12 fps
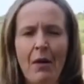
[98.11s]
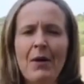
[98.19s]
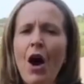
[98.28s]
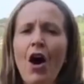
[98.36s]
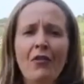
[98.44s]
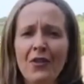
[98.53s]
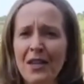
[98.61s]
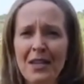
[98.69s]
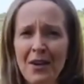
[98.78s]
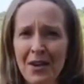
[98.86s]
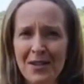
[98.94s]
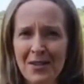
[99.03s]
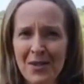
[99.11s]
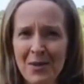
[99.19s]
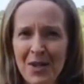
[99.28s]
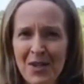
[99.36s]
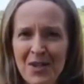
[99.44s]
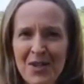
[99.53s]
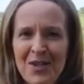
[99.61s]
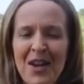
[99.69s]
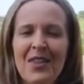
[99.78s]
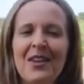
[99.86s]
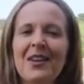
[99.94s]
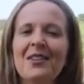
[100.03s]
We often get asked this question, so I
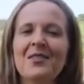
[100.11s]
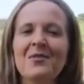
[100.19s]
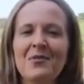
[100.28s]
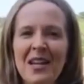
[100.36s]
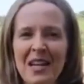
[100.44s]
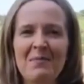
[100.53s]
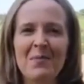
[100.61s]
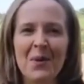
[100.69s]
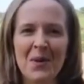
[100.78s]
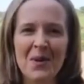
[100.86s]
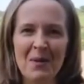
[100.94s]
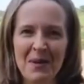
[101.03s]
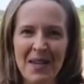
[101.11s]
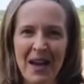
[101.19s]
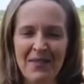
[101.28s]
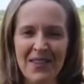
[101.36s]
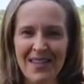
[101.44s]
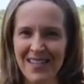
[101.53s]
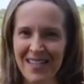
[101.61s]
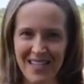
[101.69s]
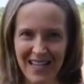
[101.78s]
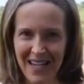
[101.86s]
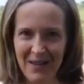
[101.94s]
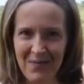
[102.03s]
think it is really important that we cover this
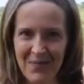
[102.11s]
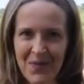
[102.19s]
today.